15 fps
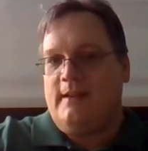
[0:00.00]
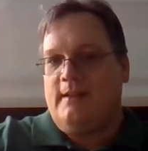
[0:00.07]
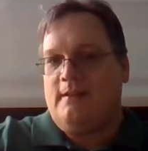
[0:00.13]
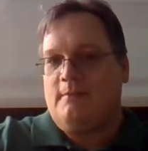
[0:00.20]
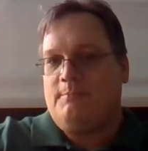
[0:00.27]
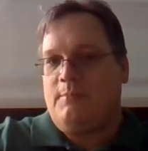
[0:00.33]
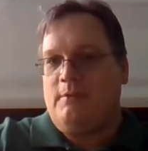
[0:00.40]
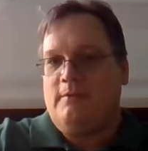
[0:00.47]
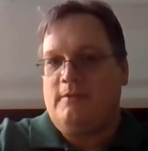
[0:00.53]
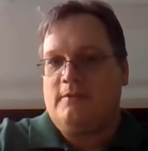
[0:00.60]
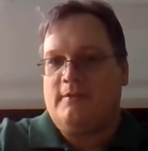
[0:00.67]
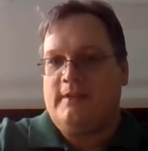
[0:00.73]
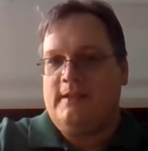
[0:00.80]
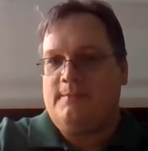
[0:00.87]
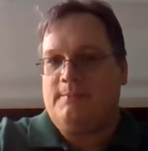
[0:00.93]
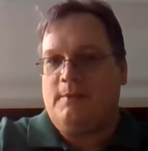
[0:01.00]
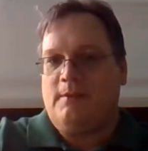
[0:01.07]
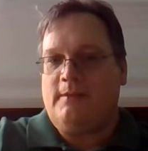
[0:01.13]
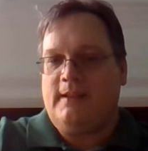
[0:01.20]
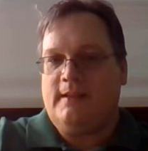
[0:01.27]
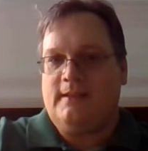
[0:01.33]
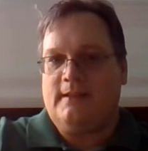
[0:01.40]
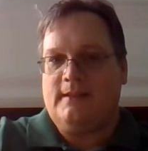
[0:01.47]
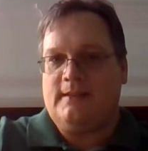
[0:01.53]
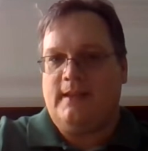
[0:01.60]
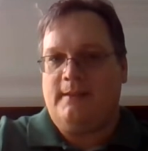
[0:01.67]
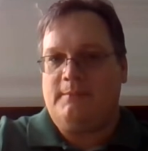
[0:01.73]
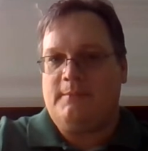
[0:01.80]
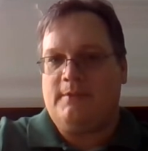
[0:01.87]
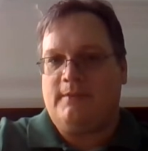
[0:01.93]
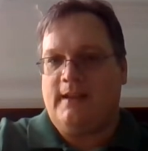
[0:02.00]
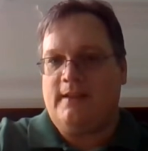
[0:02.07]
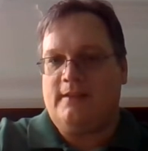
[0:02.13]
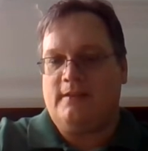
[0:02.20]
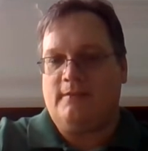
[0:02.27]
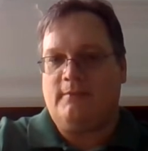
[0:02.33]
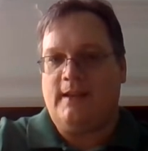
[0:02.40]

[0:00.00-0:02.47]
are both trees blowing in the same direction?